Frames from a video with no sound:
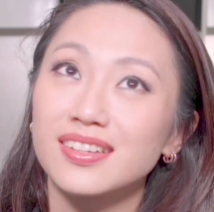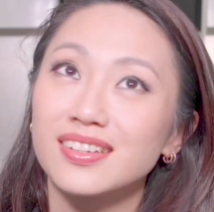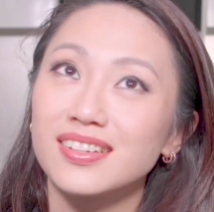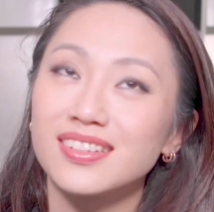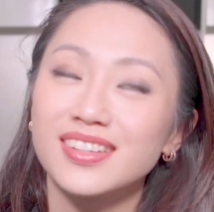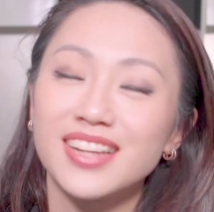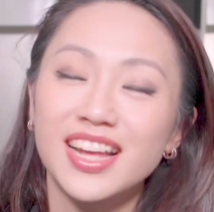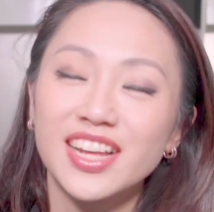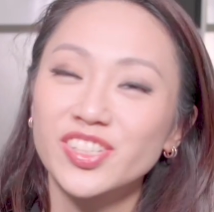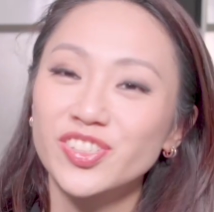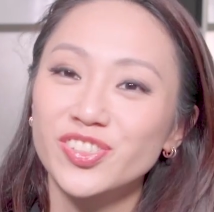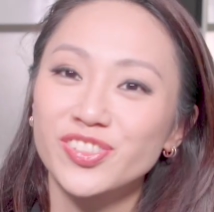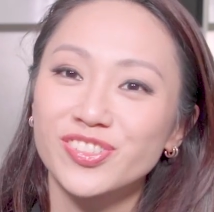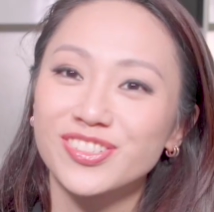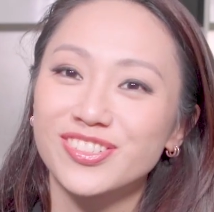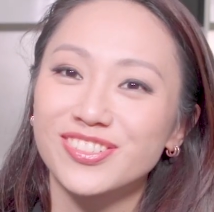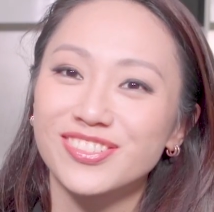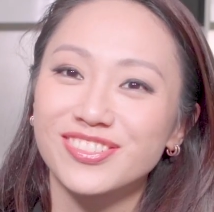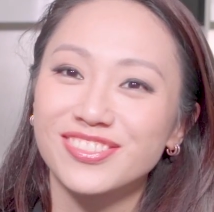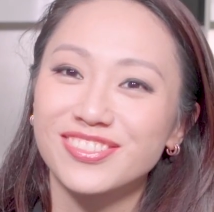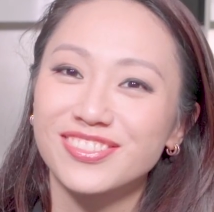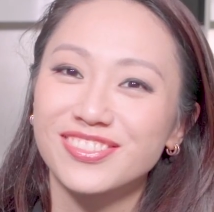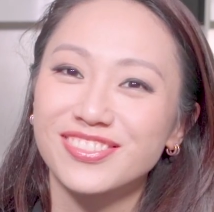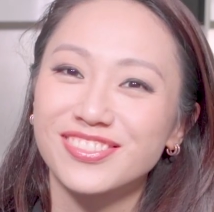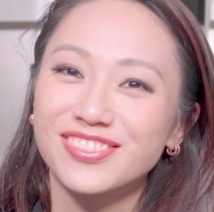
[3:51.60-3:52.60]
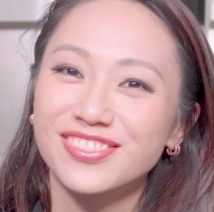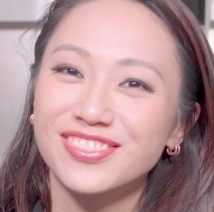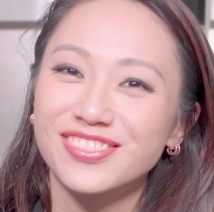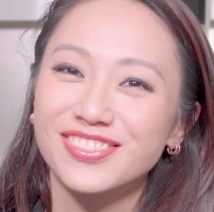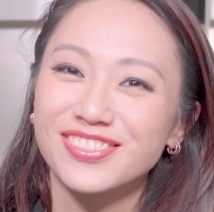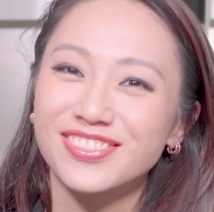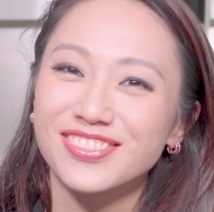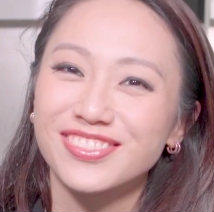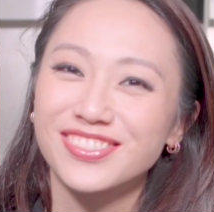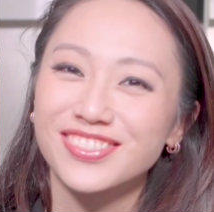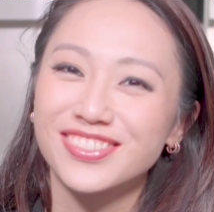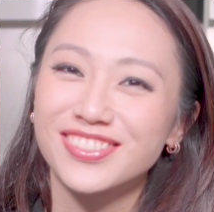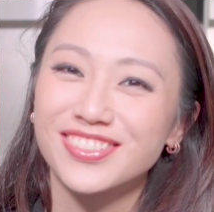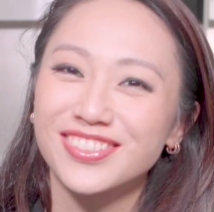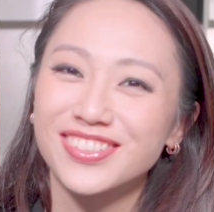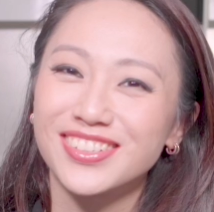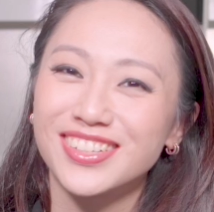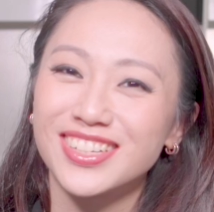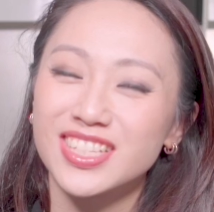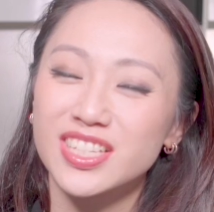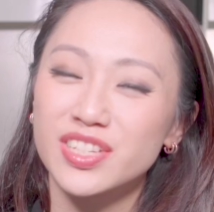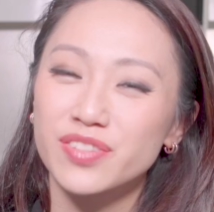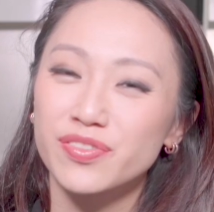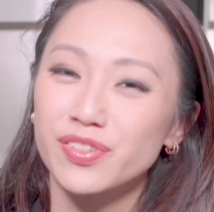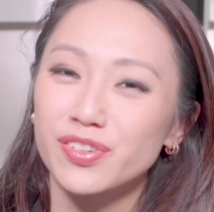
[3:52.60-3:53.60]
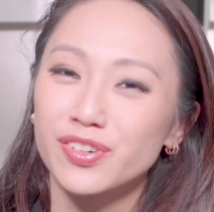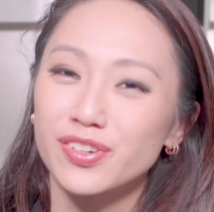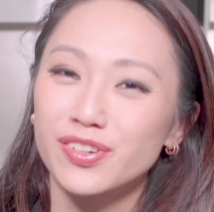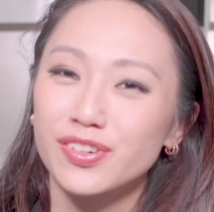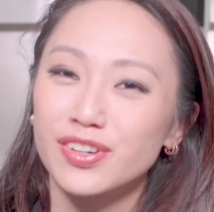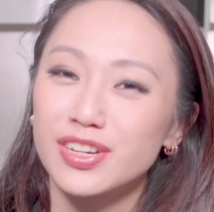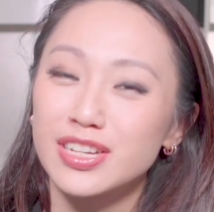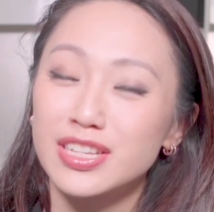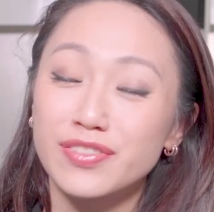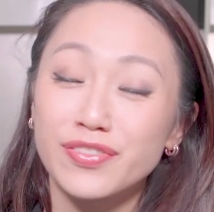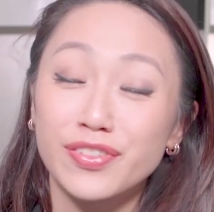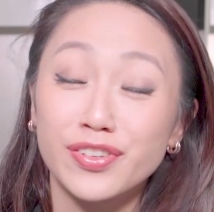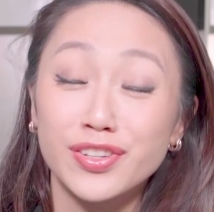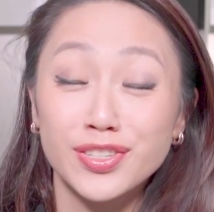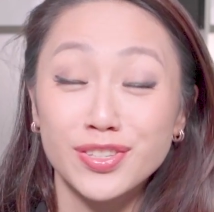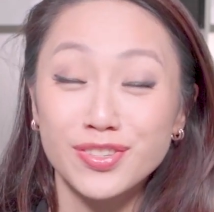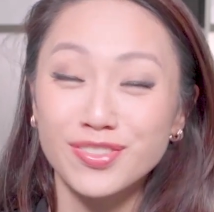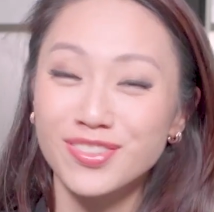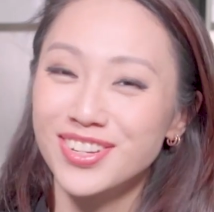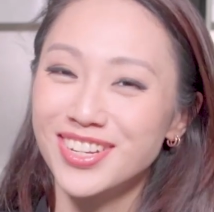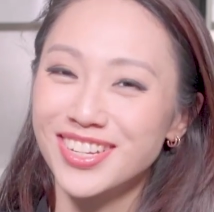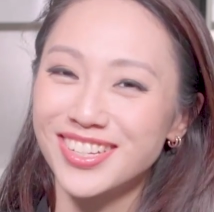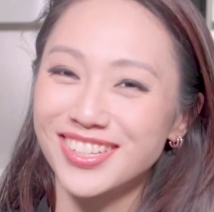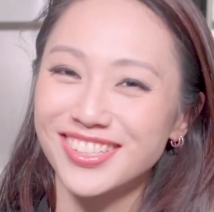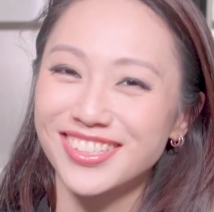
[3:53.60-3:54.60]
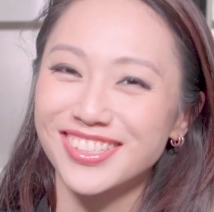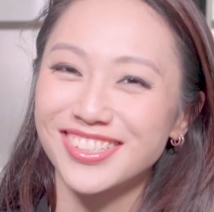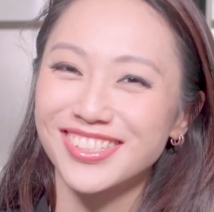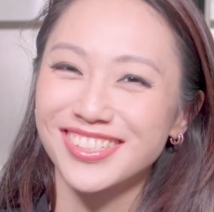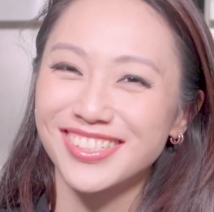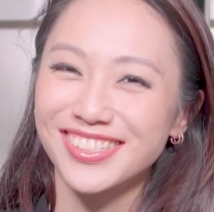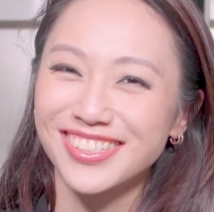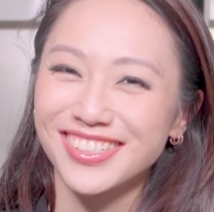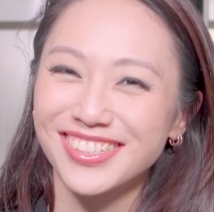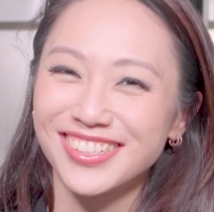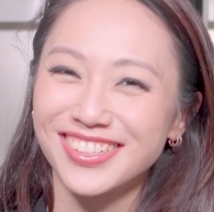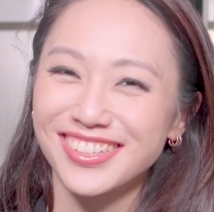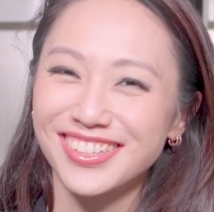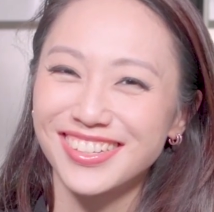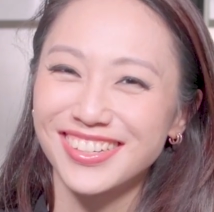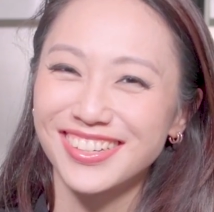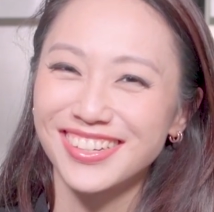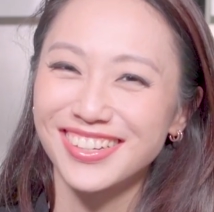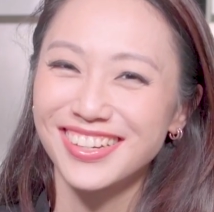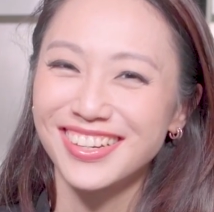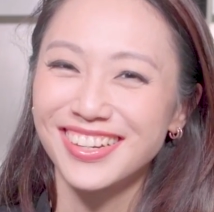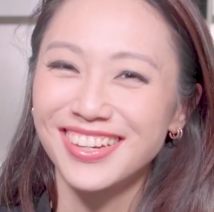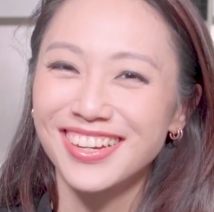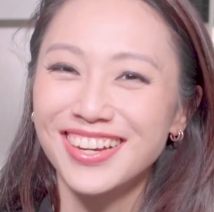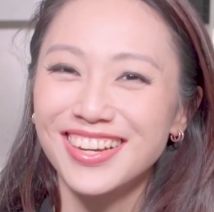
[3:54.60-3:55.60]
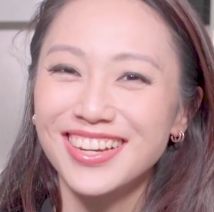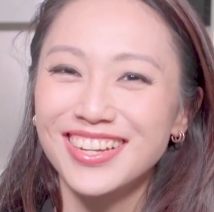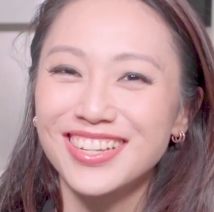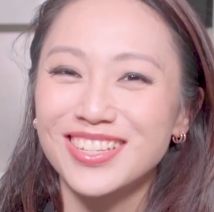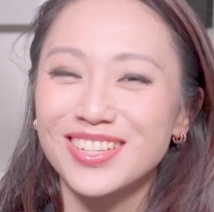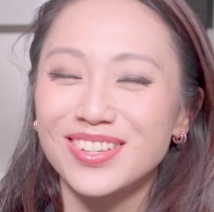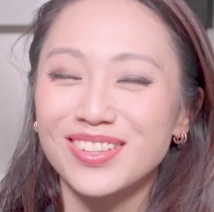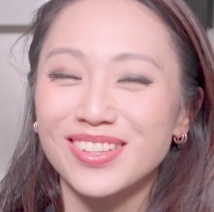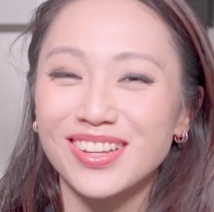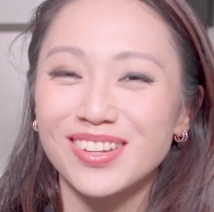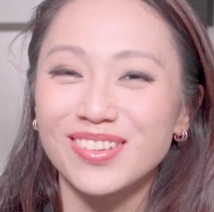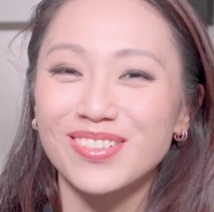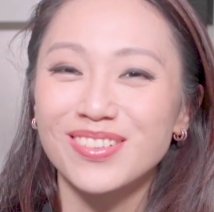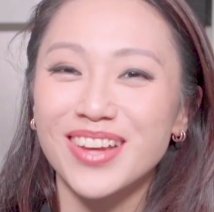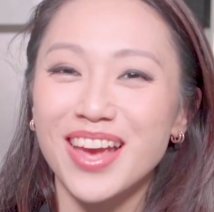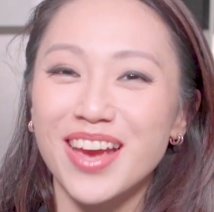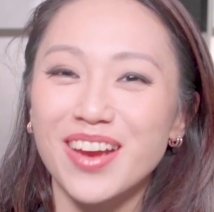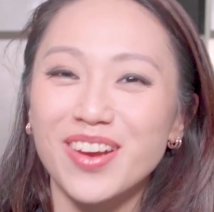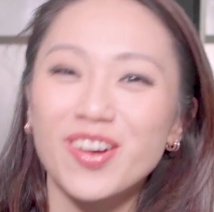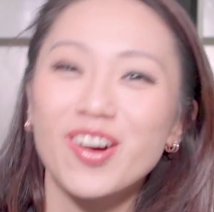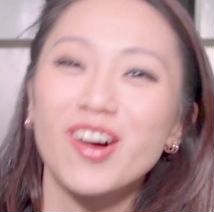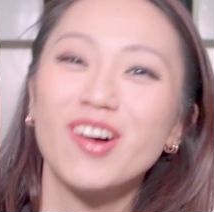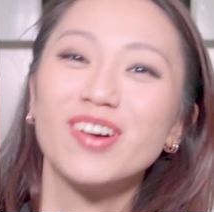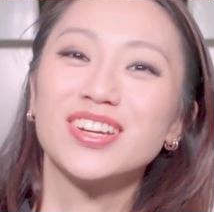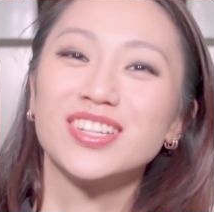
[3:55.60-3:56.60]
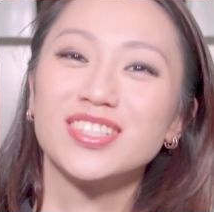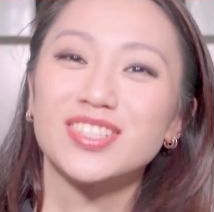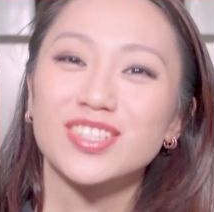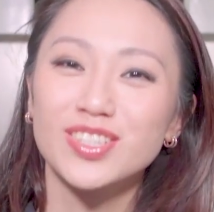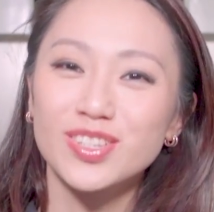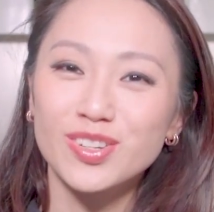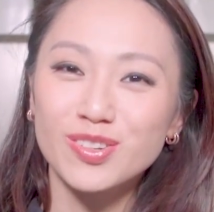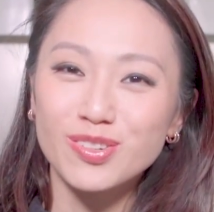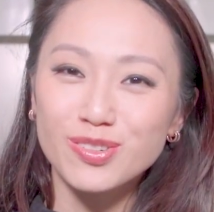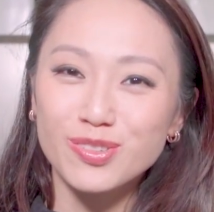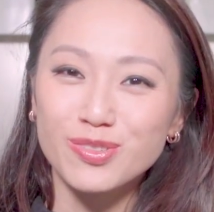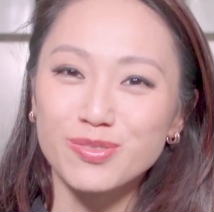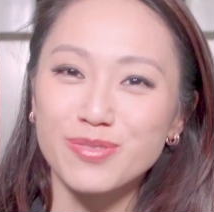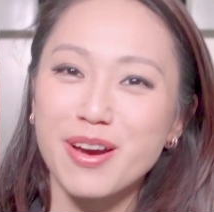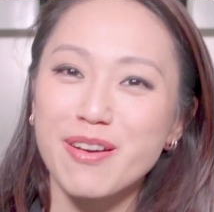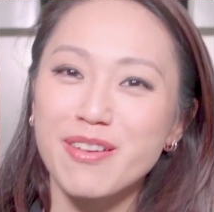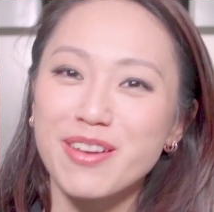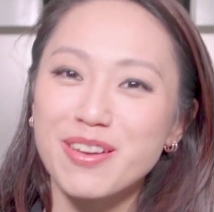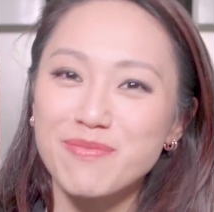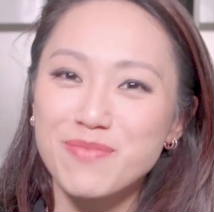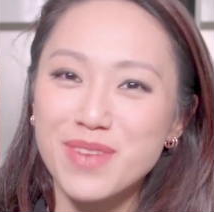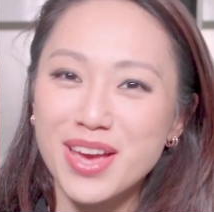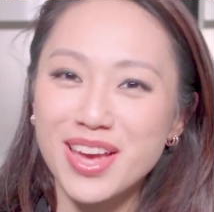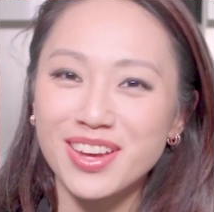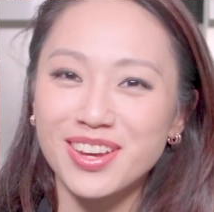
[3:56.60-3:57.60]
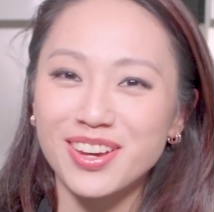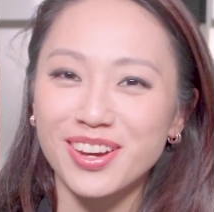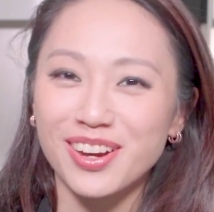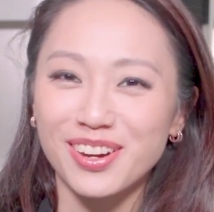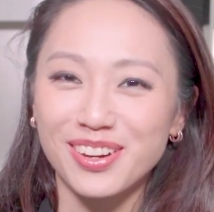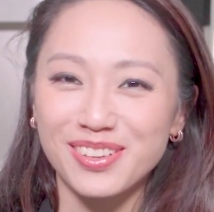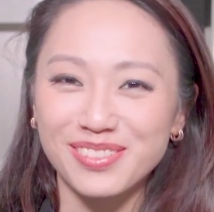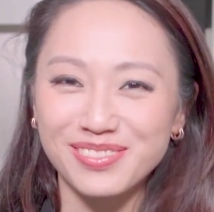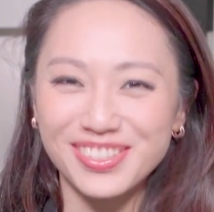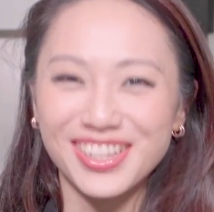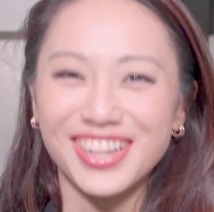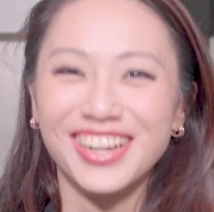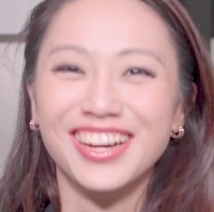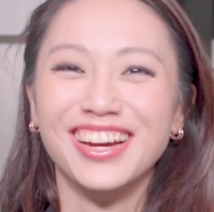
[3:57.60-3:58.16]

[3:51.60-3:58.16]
natural. It's for students, so they don't get caught in school wearing makeup.